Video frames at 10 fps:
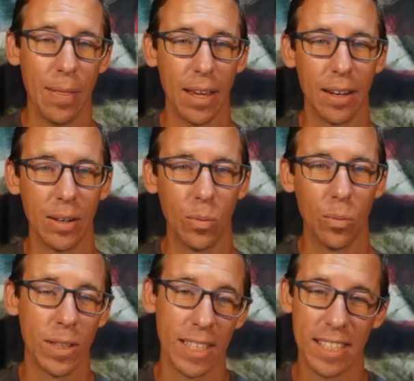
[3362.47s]
then
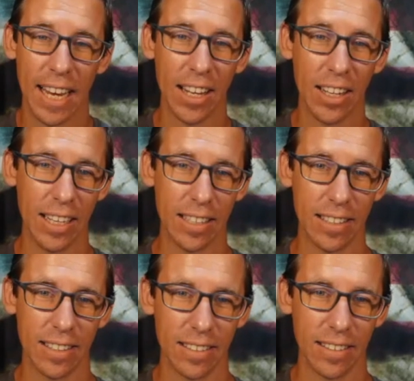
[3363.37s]
what the scale
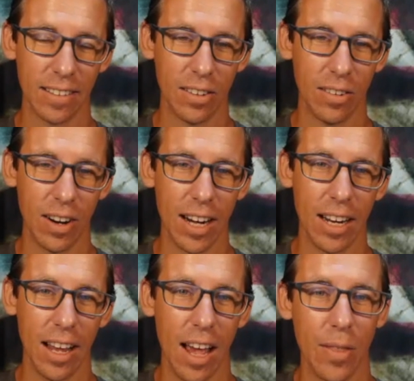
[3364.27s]
is, right?
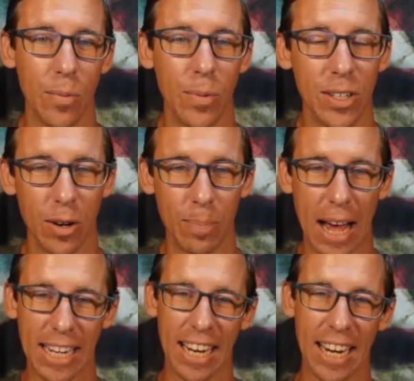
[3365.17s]
And then we start
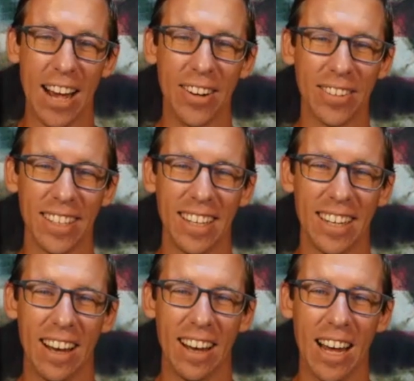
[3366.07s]
backing it out.
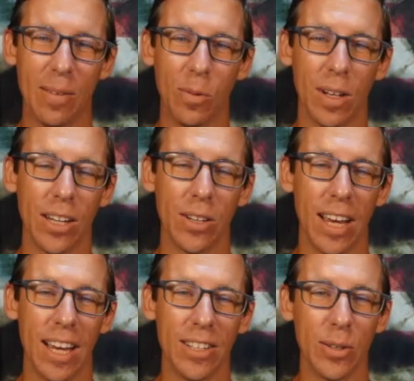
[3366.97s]
Um, we're like,
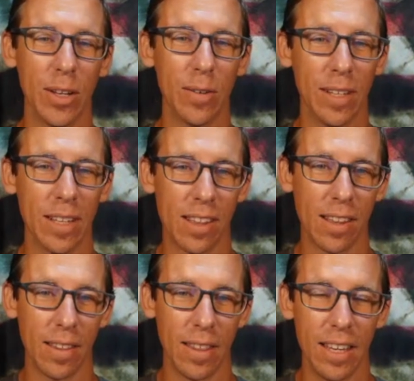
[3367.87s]
okay, so if it's
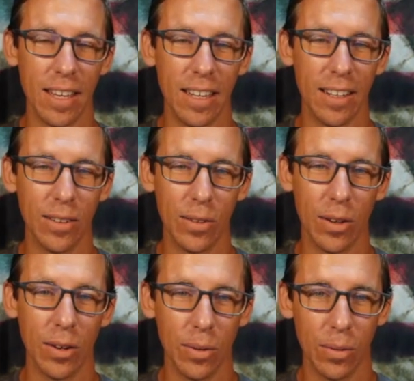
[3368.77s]
the
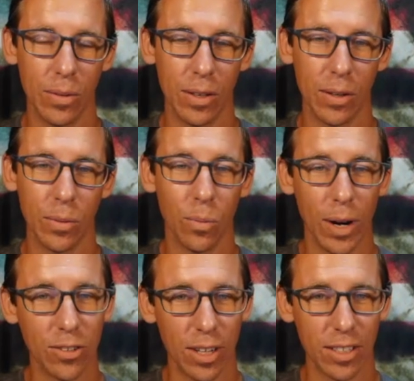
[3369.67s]
the the
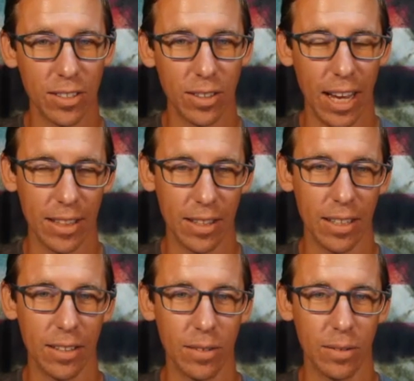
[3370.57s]
waitress at
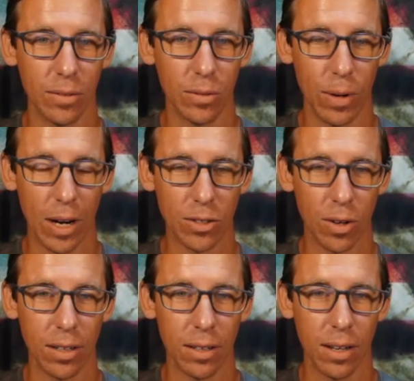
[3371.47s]
the
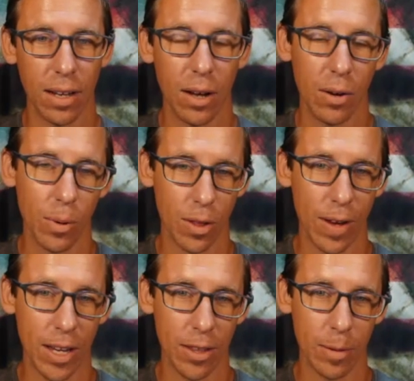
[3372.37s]
restaurant, what's the
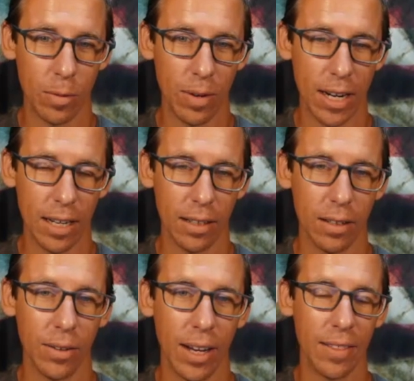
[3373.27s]
value they're providing?
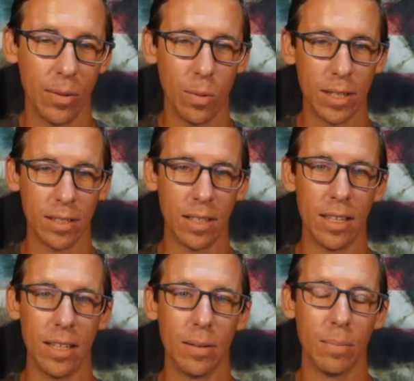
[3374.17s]
Okay, and then what's
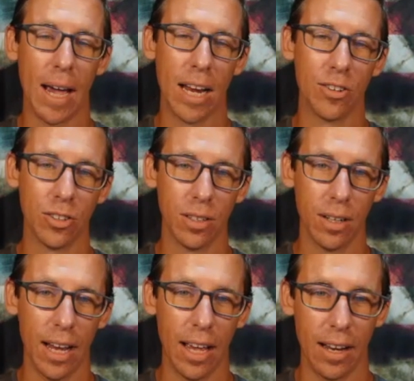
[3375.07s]
the manager
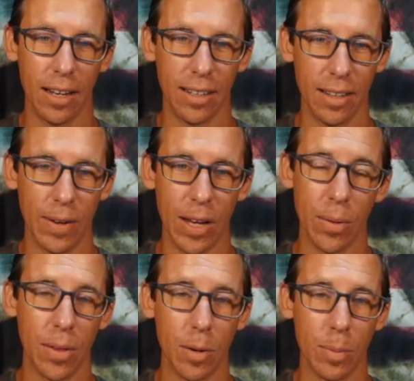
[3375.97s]
and the
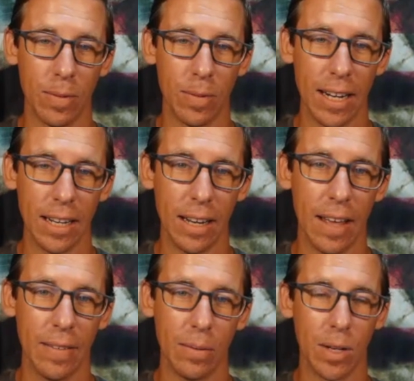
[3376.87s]
value that they're providing?
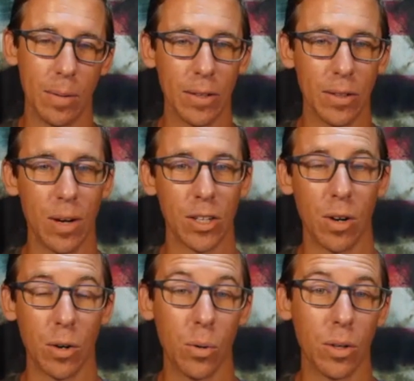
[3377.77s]
And then what about the
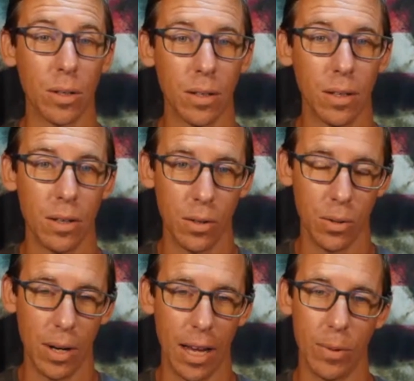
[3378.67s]
restaurant owner?
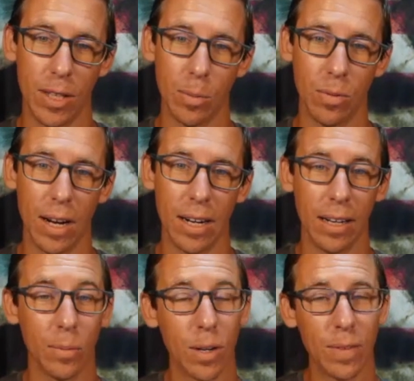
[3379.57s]
who and what they're
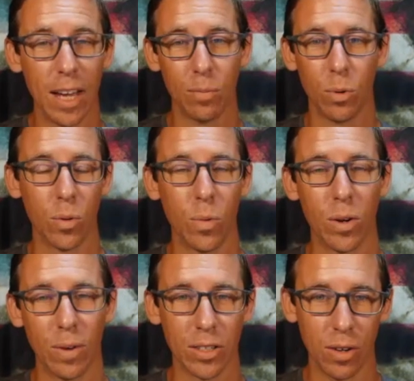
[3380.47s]
providing and what if they have more than
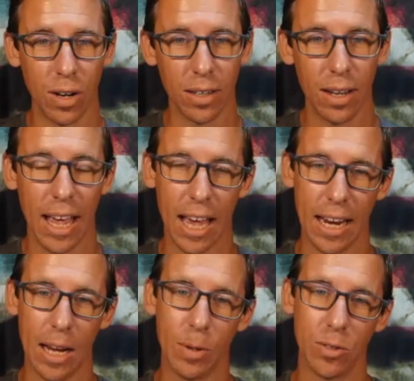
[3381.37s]
one restaurant
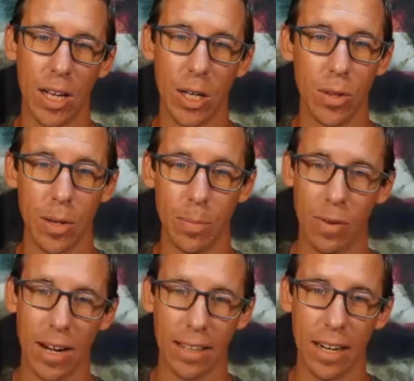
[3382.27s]
and how much value are they
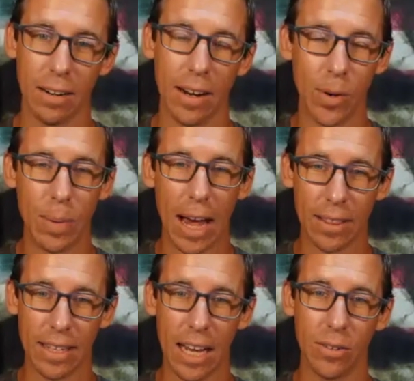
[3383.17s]
providing there and we
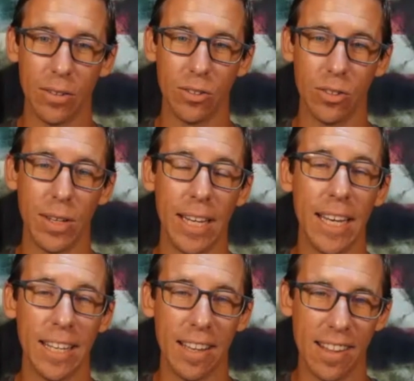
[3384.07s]
back that out to, so that
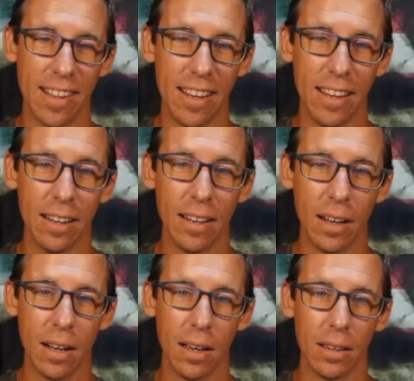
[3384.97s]
he can see
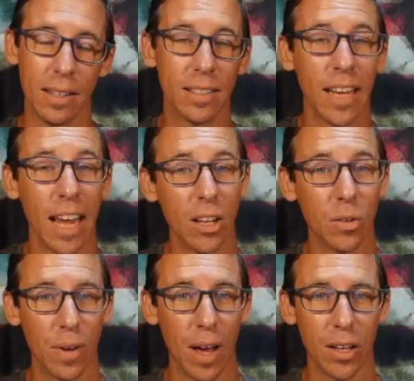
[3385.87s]
the scale
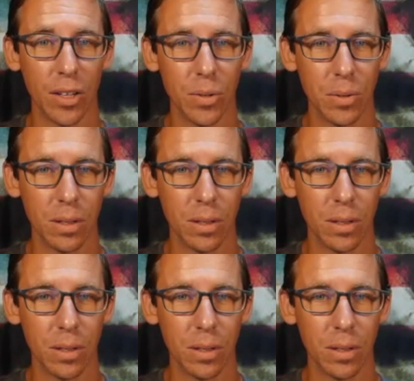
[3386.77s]
of value